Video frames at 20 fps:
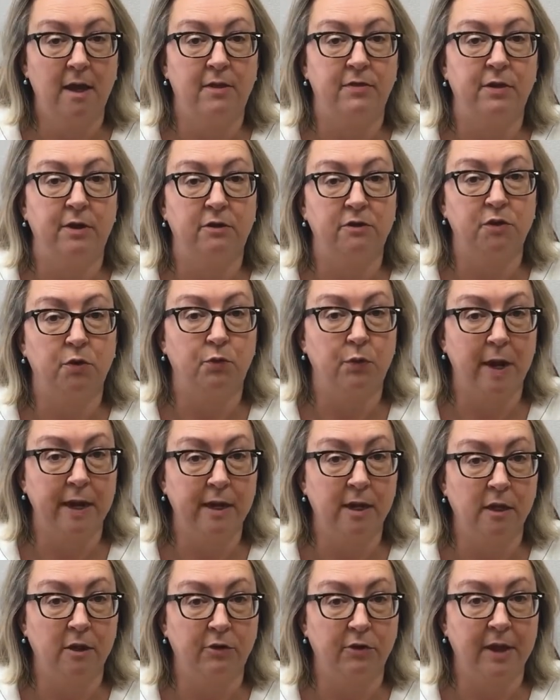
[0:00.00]
There's a
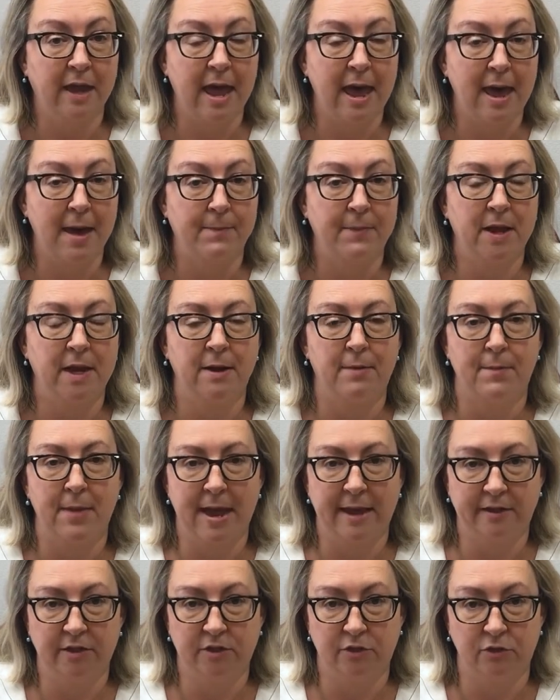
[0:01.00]
regular cap and a
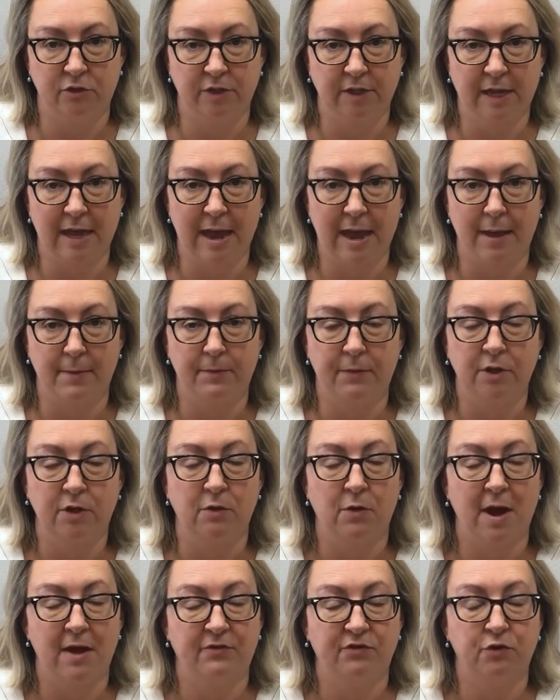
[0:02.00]
master's cap. You
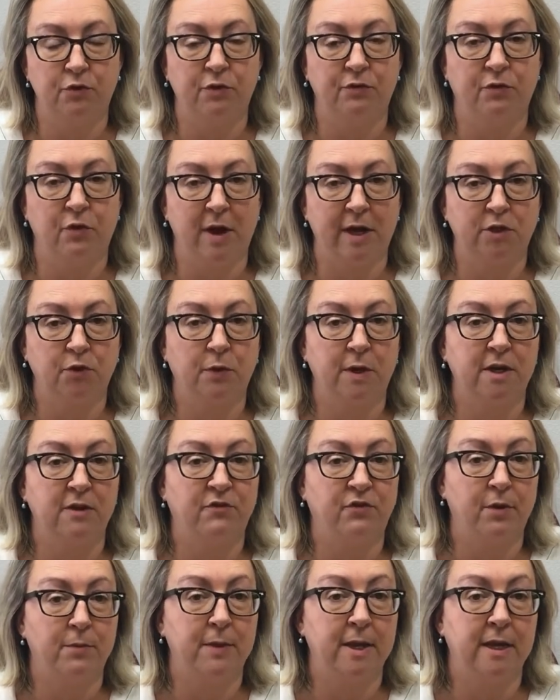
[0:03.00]
have to have graduated
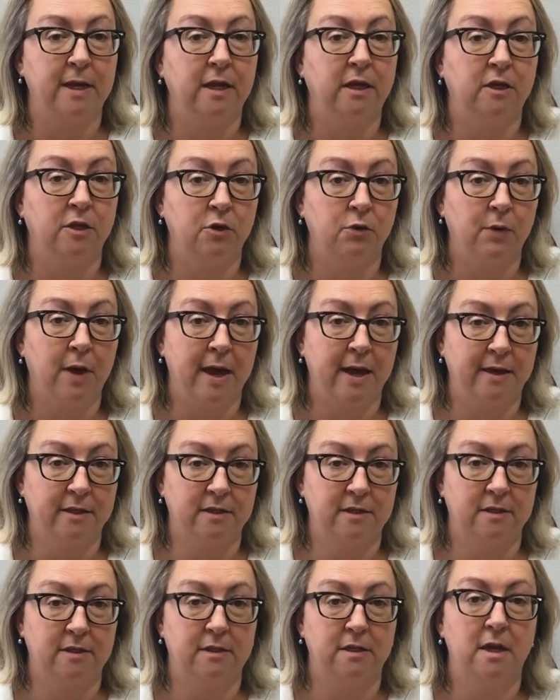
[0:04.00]
from a
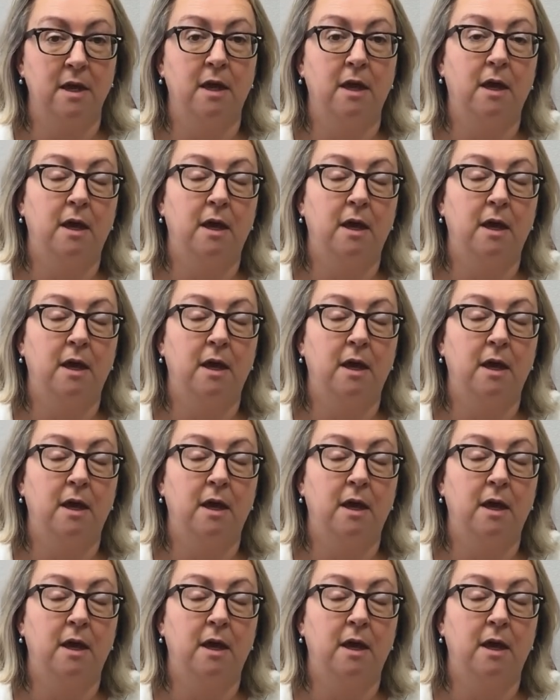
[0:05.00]
U.S.